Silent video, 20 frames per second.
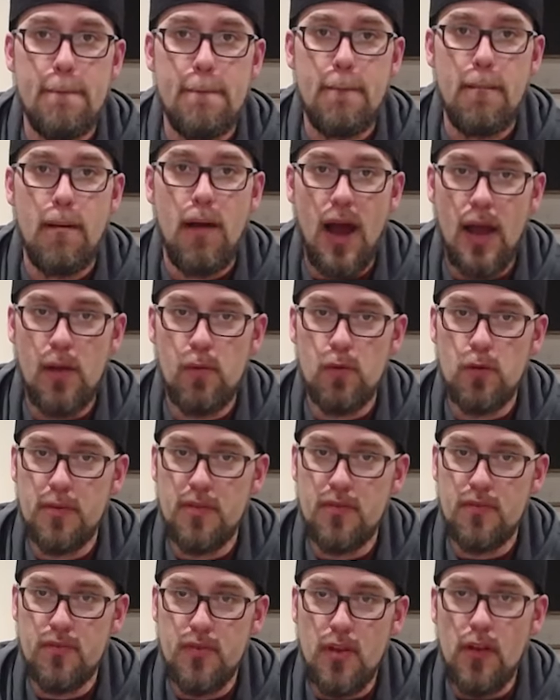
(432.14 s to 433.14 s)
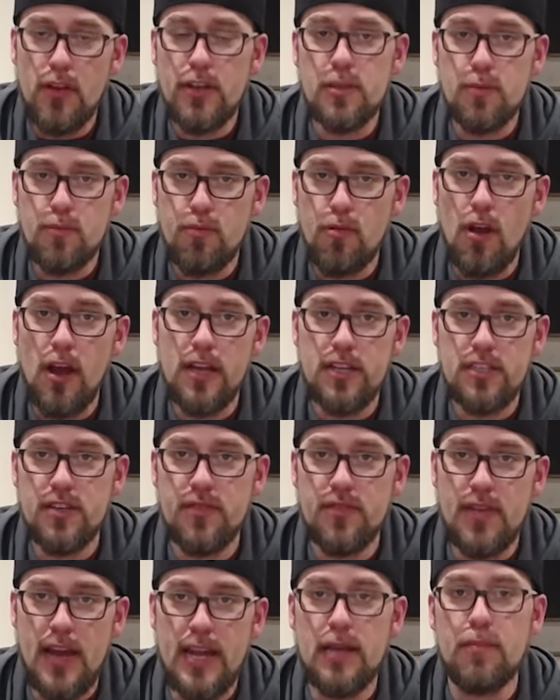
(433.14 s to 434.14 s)
I would be very surprised if
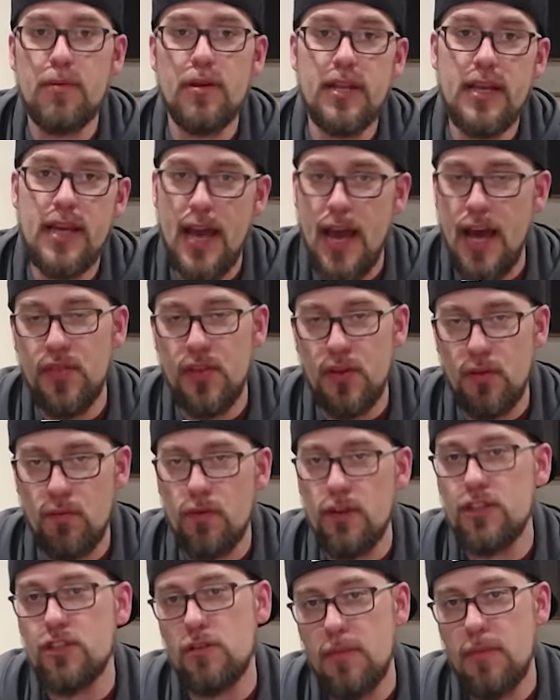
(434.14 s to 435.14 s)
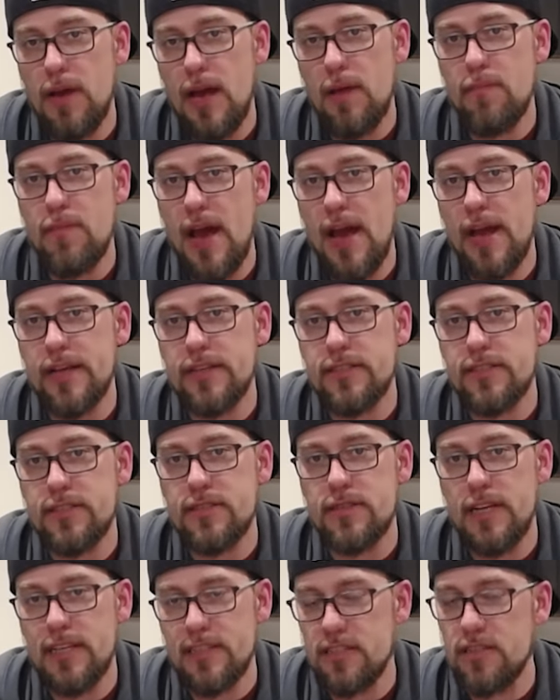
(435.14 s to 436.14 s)
anybody had the original Mad Max
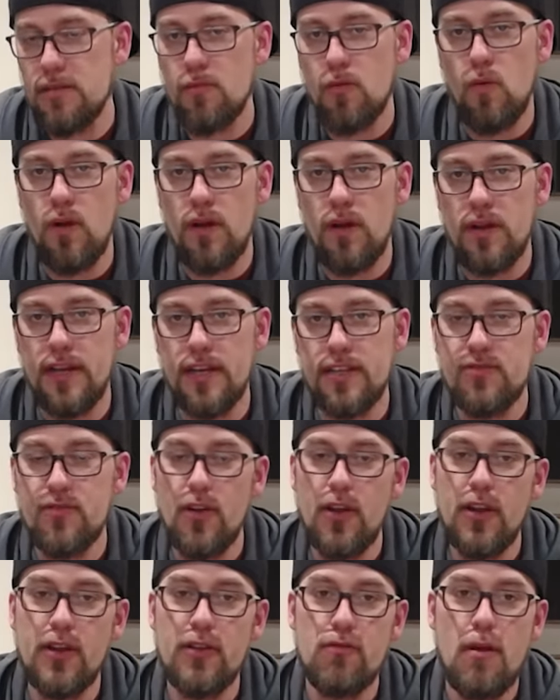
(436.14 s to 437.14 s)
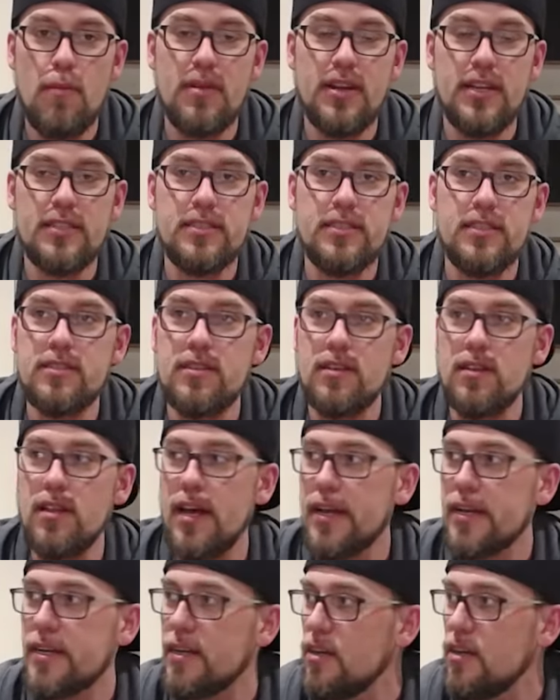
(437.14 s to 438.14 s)
as number one. It's very reminiscent to
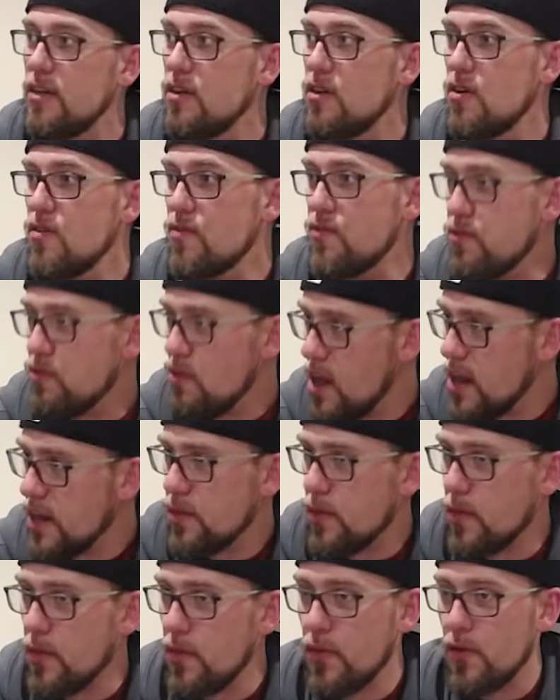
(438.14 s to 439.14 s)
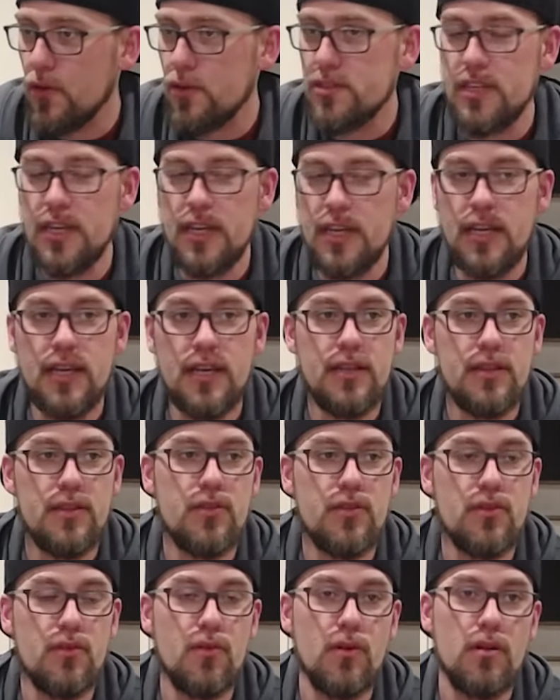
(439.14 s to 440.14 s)
like Friday the
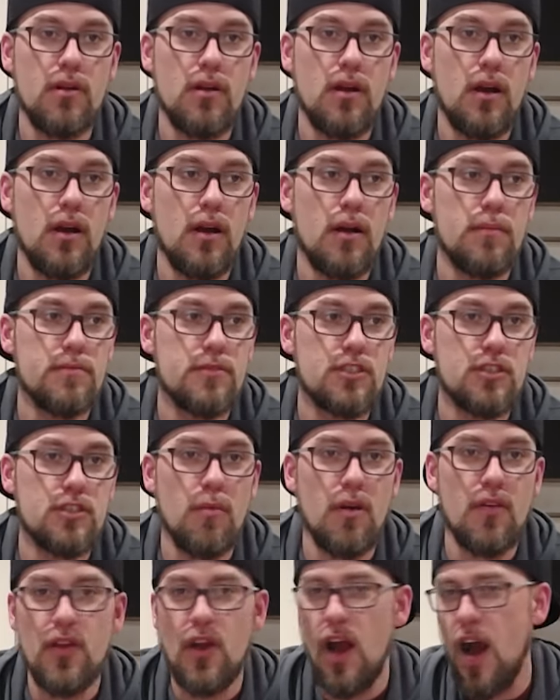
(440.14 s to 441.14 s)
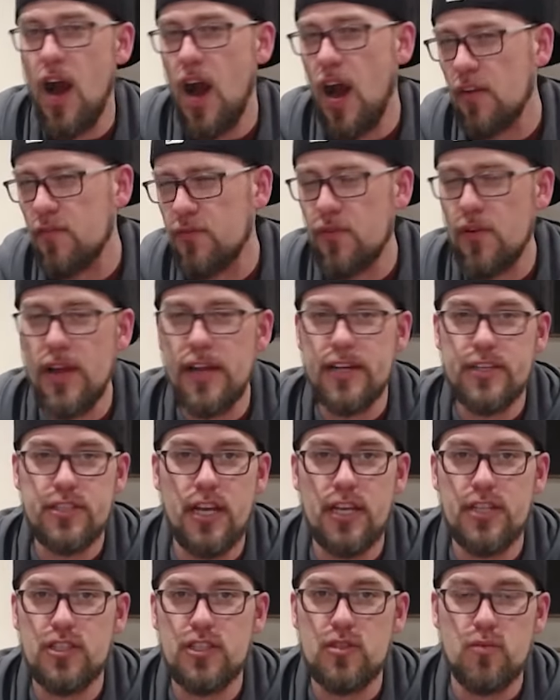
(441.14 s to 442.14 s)
13th or um, some other odd
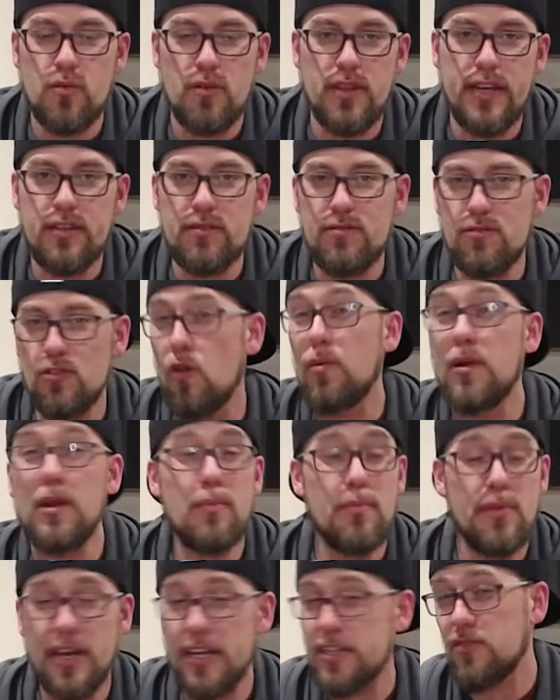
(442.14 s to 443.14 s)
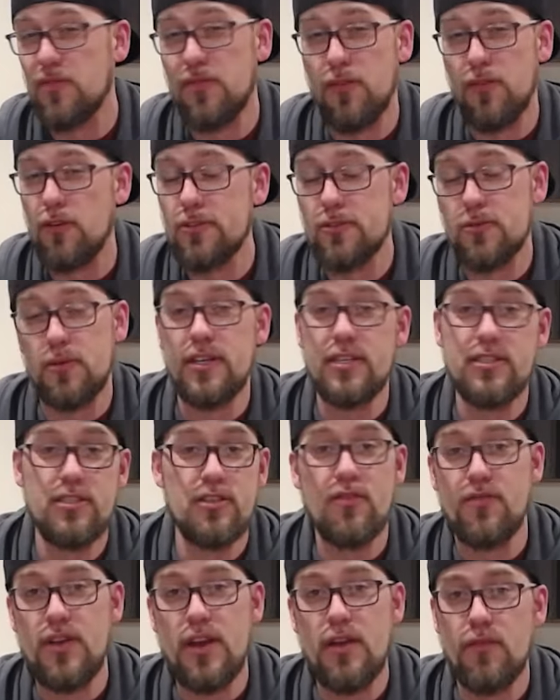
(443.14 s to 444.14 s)
franchises where like nobody picks the first one as their
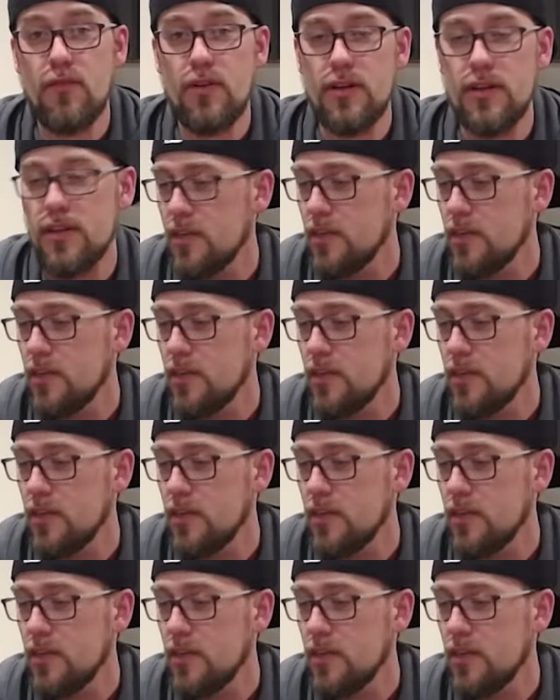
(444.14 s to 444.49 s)
favorite